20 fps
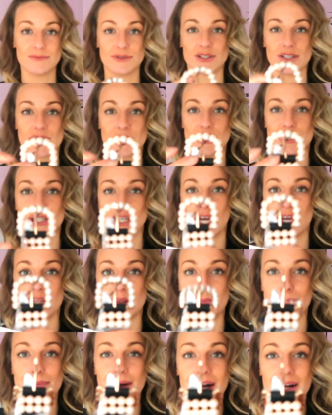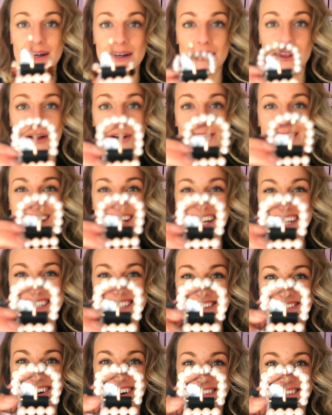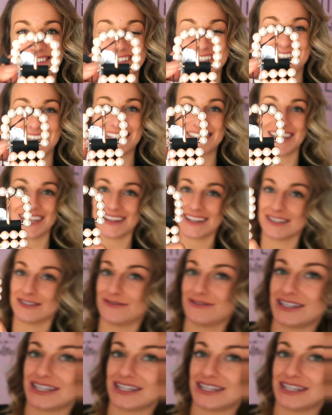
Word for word: just going to show you the buckle on it. So obviously it's like this